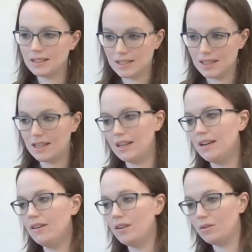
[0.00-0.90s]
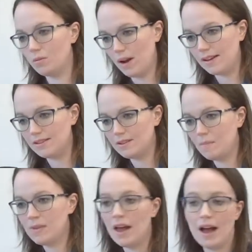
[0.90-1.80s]
D, rest.
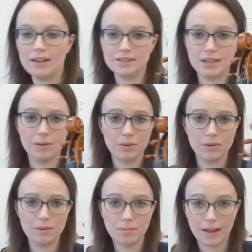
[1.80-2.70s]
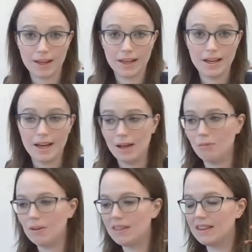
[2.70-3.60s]
And so now we're going to play it. And
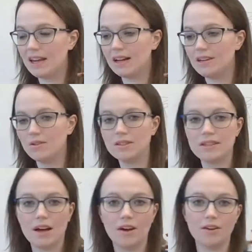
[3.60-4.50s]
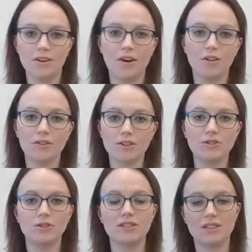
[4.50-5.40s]
one thing that I noticed that all of our
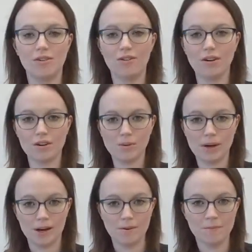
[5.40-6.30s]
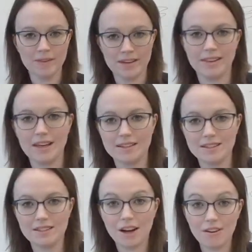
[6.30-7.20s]
students did very well, that is a
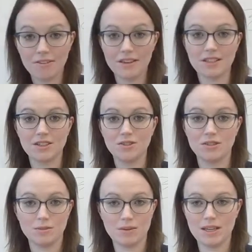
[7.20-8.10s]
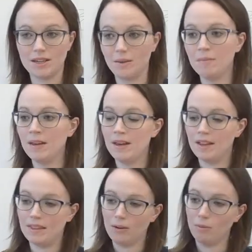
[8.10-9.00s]
tough thing to do as a beginner.
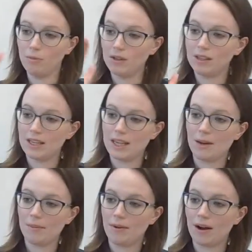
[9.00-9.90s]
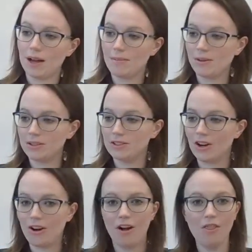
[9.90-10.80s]
They really kept their eyeballs
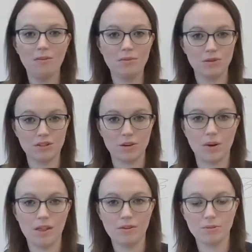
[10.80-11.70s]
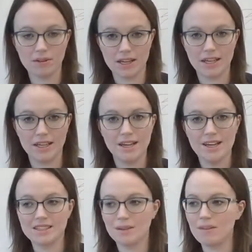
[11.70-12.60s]
on the music while they were playing.
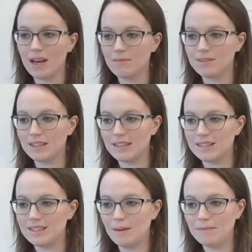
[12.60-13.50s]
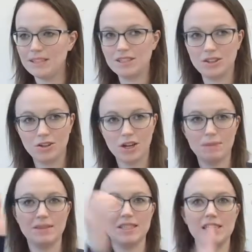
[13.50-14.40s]
Sometimes it's tempting to look up
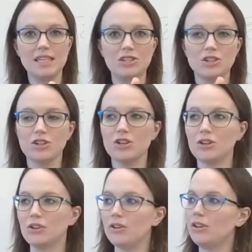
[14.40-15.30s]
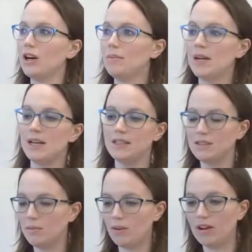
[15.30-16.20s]
at the teacher or to look up
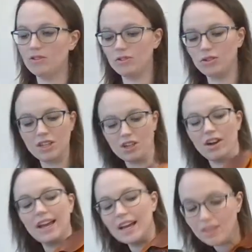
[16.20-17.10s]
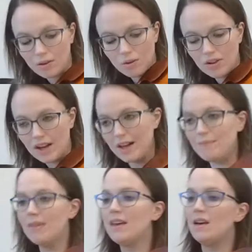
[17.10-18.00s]
somewhere else or look at your hand the whole
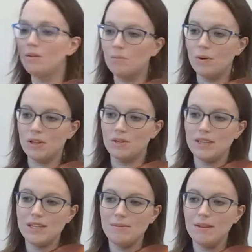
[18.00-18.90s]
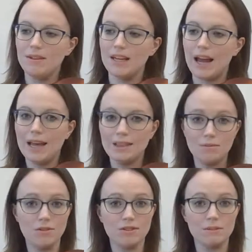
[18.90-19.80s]
time, but you need to be looking at the
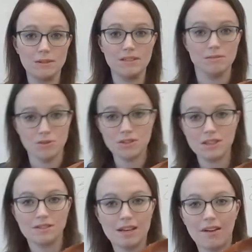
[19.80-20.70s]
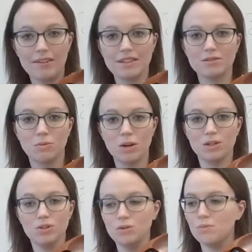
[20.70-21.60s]
music because the music is telling us what
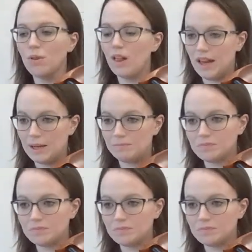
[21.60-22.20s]
to play.